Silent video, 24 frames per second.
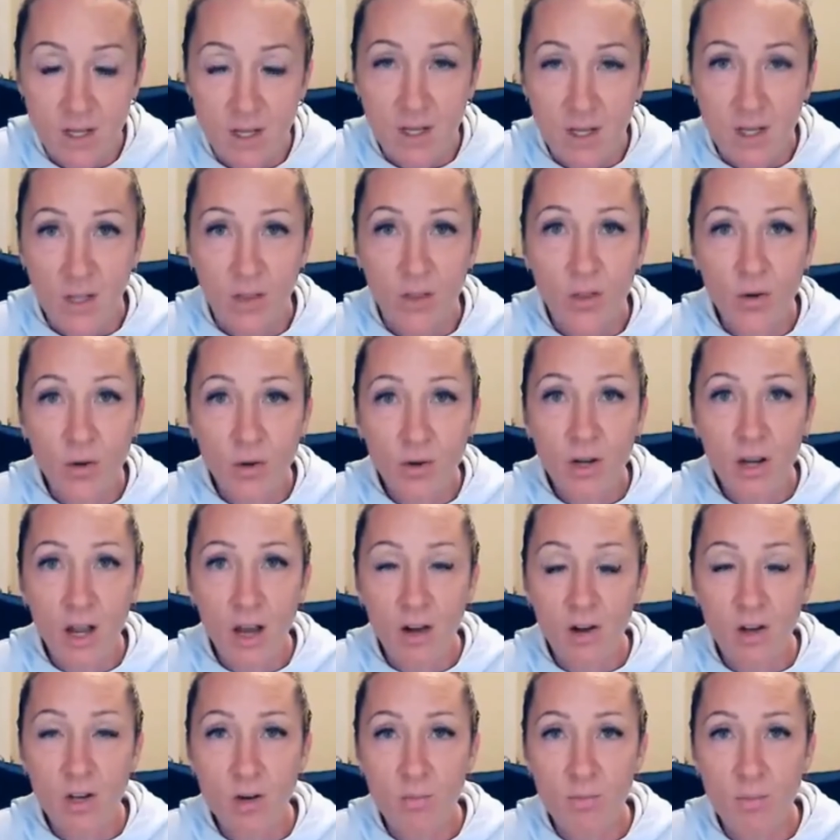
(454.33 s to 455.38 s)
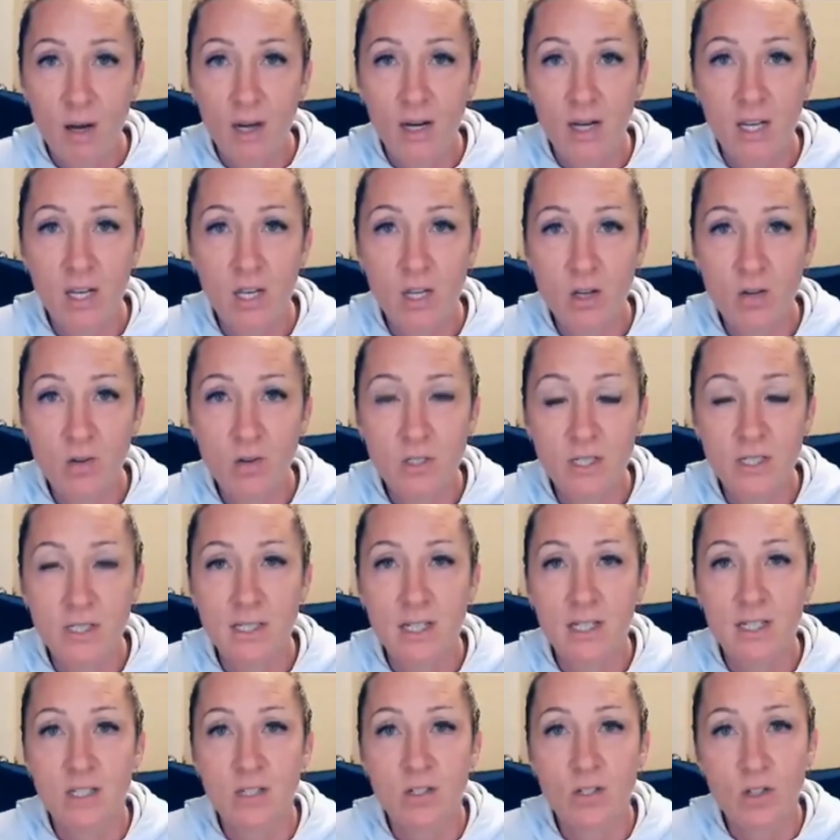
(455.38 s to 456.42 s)
Learn how your body uses
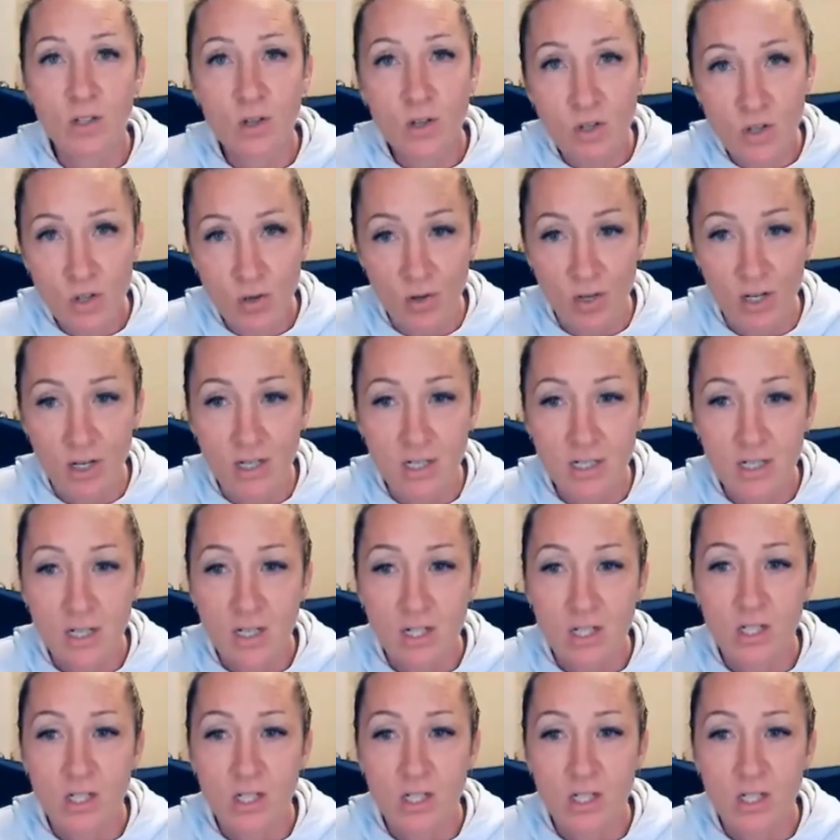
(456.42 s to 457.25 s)
each nutrient